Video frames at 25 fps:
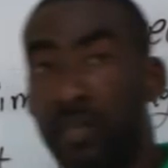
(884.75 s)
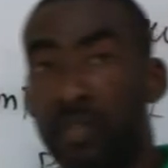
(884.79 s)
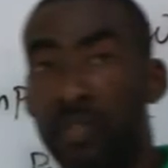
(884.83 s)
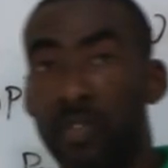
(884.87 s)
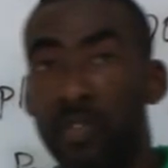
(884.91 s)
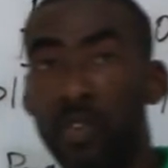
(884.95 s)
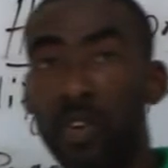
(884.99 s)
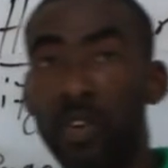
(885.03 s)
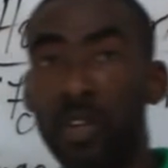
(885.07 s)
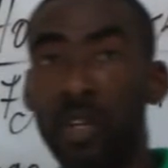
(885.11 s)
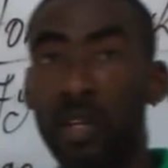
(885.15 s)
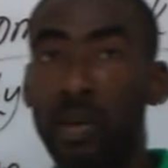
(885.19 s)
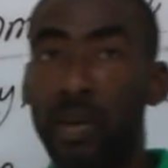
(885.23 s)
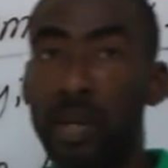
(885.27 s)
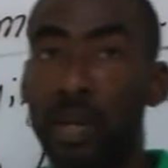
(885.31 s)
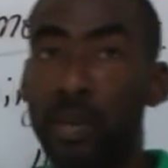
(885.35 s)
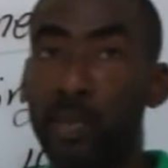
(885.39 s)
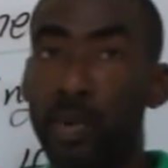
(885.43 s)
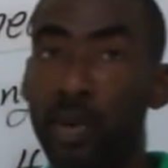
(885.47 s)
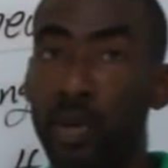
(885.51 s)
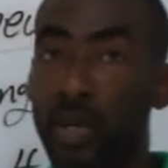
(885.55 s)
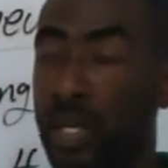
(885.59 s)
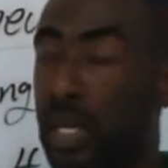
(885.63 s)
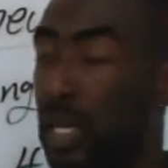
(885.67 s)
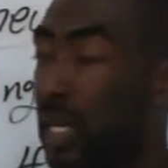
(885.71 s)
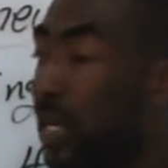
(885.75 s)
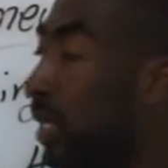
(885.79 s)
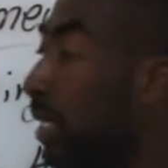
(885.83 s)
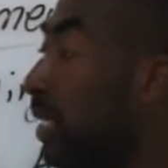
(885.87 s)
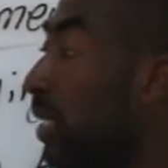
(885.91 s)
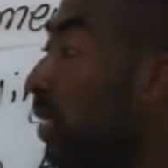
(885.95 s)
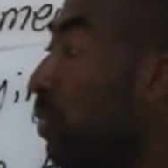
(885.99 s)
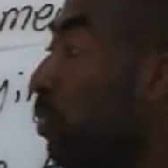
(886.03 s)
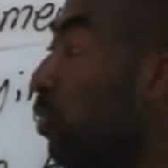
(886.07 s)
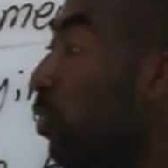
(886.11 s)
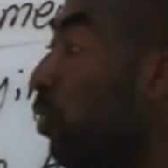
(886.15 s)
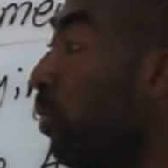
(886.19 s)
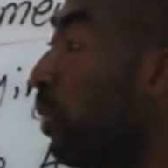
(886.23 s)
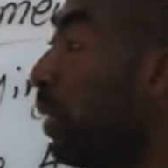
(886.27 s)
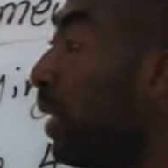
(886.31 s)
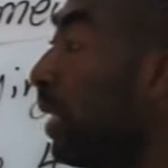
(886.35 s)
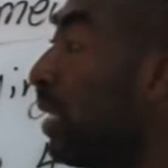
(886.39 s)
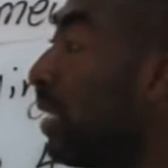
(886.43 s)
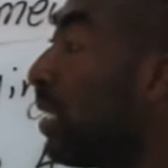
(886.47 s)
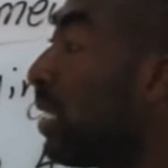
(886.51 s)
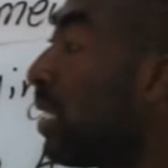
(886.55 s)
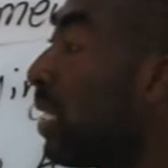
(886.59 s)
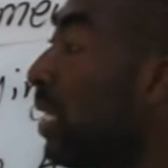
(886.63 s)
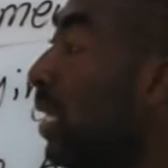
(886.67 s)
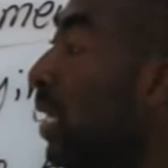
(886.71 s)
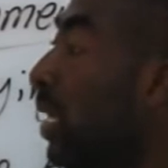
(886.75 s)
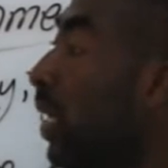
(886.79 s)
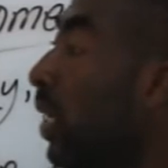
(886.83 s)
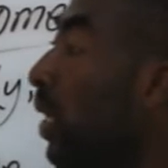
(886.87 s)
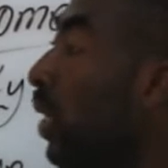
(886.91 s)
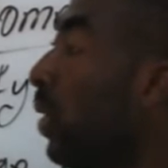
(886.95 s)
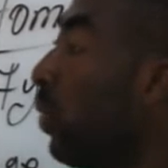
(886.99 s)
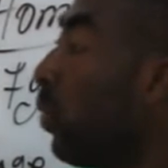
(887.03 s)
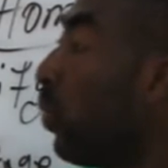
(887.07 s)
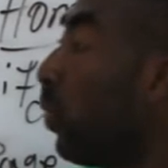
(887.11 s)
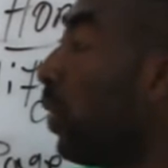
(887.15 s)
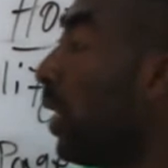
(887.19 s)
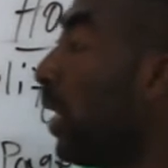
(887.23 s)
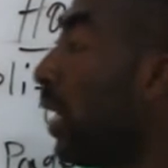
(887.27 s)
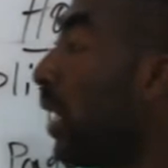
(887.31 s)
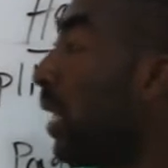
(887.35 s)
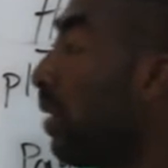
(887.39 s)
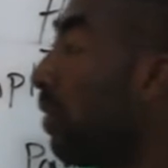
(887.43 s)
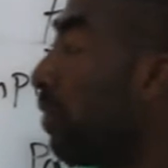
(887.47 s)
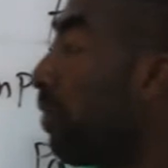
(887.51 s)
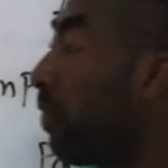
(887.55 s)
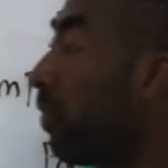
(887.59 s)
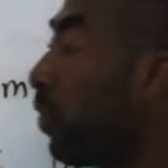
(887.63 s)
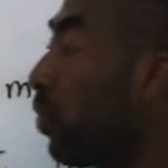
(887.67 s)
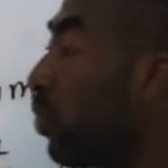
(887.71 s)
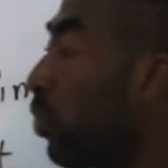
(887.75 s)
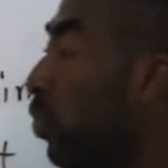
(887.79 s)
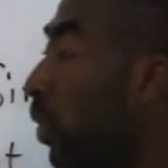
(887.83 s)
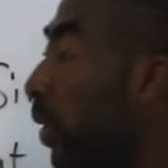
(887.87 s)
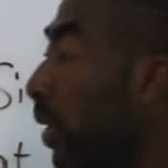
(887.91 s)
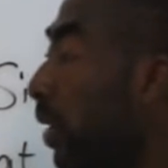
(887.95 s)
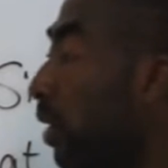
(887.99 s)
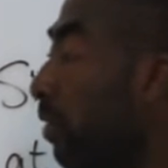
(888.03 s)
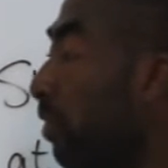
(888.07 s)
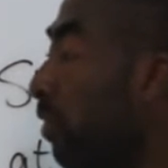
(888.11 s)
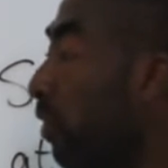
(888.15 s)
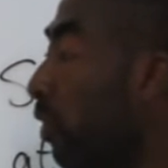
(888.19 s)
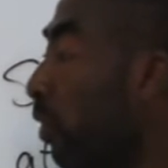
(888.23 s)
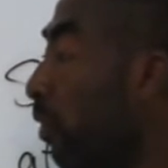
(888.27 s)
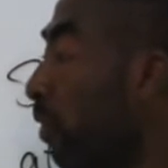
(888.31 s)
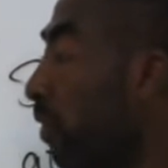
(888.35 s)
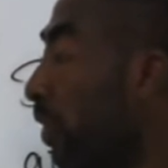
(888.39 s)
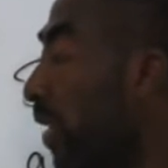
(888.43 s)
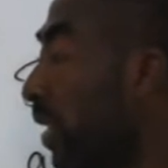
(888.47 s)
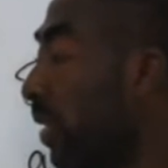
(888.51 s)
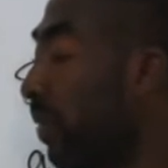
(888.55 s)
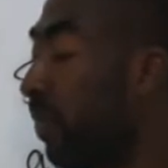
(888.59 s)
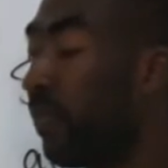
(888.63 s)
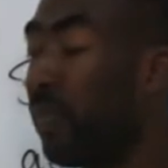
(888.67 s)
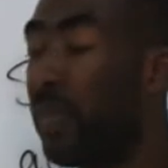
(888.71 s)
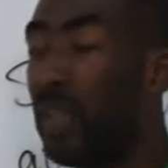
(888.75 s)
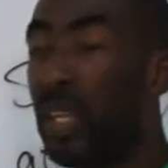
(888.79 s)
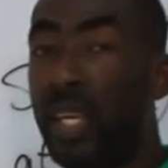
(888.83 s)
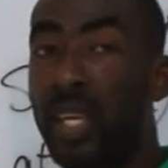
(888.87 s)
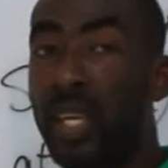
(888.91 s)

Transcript: on our board at this moment, we have 12 over